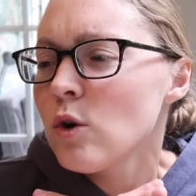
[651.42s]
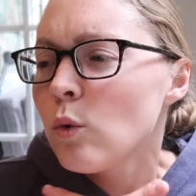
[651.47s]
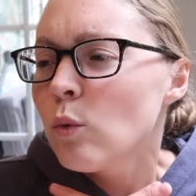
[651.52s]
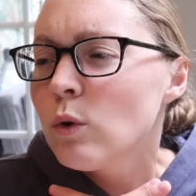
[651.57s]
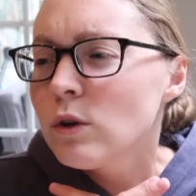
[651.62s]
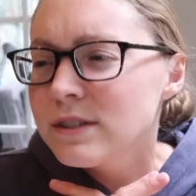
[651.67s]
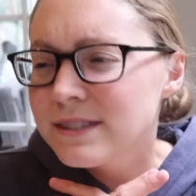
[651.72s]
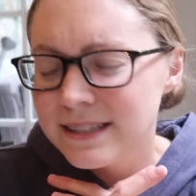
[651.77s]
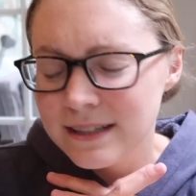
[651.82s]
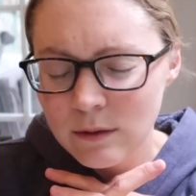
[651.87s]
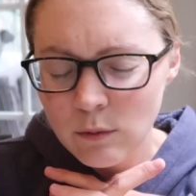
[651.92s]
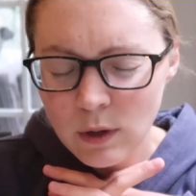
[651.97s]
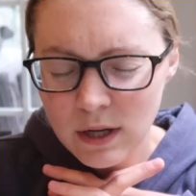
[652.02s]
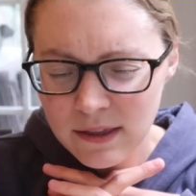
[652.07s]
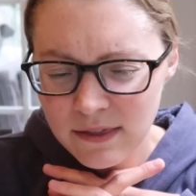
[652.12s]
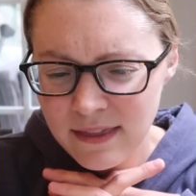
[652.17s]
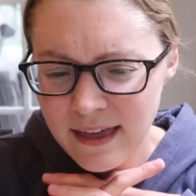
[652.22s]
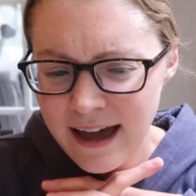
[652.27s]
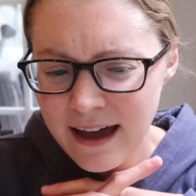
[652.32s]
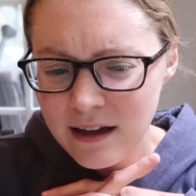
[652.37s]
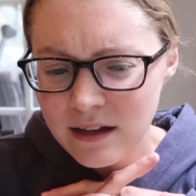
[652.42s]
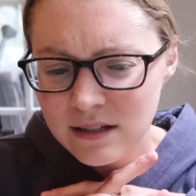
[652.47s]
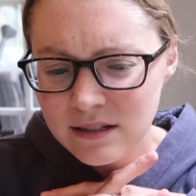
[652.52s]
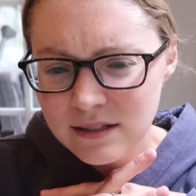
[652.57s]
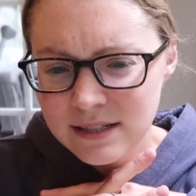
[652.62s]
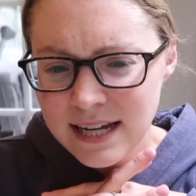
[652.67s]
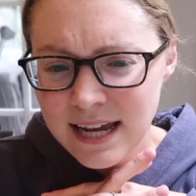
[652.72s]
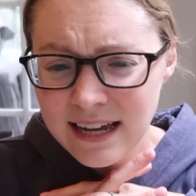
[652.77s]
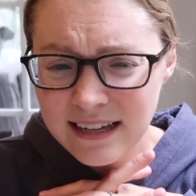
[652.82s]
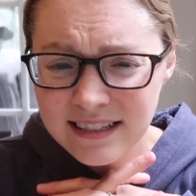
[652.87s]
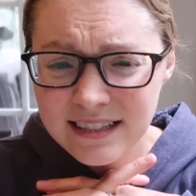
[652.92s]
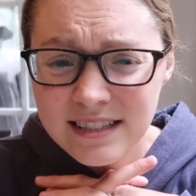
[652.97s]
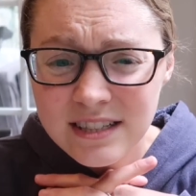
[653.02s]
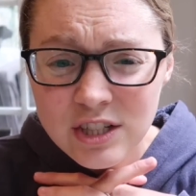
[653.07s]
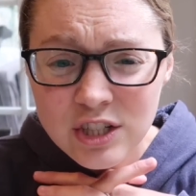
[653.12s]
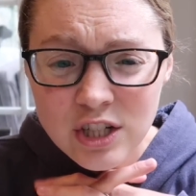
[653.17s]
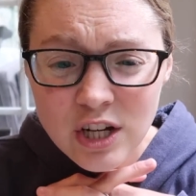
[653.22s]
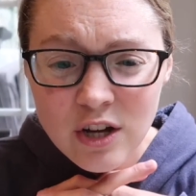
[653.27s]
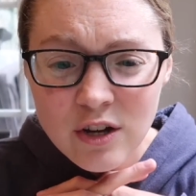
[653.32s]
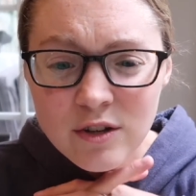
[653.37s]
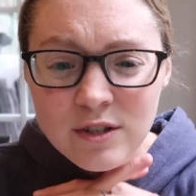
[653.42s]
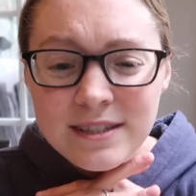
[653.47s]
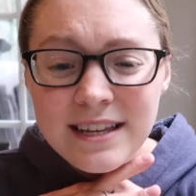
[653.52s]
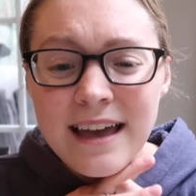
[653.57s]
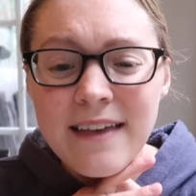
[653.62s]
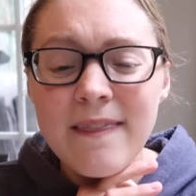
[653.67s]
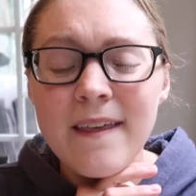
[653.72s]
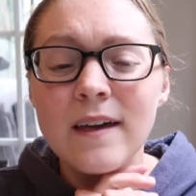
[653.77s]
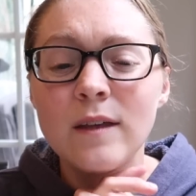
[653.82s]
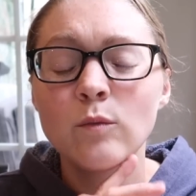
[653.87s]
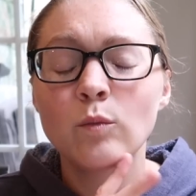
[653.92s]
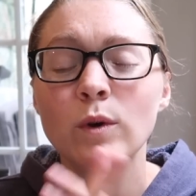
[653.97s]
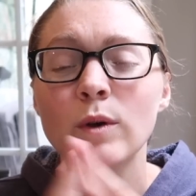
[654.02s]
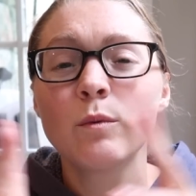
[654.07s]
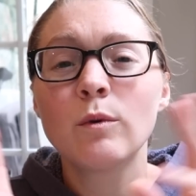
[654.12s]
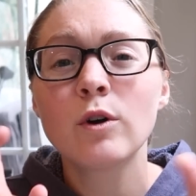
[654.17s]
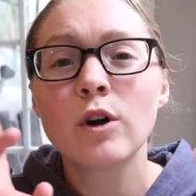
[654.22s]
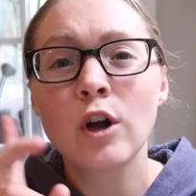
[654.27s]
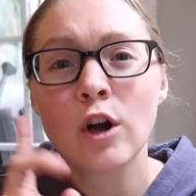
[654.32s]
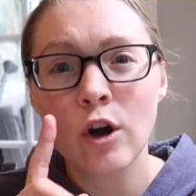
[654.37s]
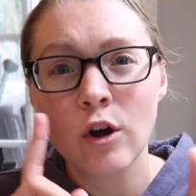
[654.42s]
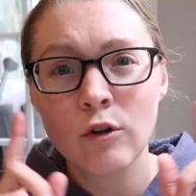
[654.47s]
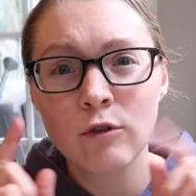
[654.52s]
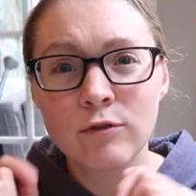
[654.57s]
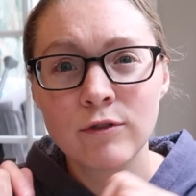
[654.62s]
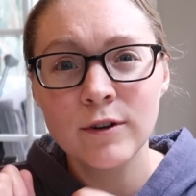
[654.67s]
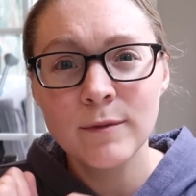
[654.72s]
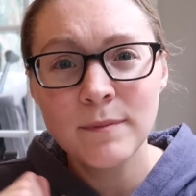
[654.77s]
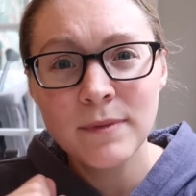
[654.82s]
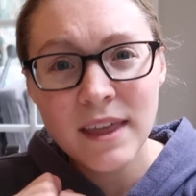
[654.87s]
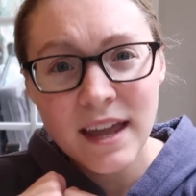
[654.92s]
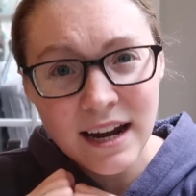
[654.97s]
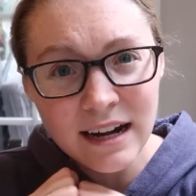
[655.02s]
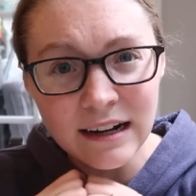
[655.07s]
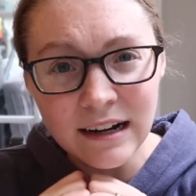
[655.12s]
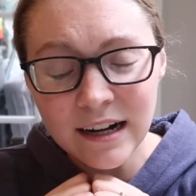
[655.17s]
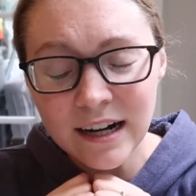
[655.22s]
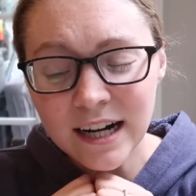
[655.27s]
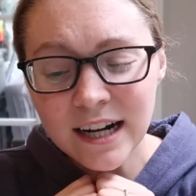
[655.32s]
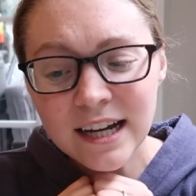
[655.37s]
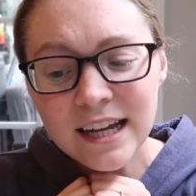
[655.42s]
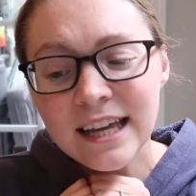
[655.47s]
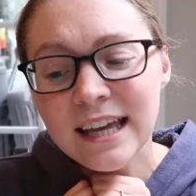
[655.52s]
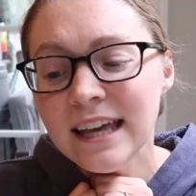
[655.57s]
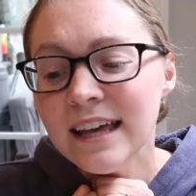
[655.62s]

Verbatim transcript: we'll see what that test shows and then we will go from there.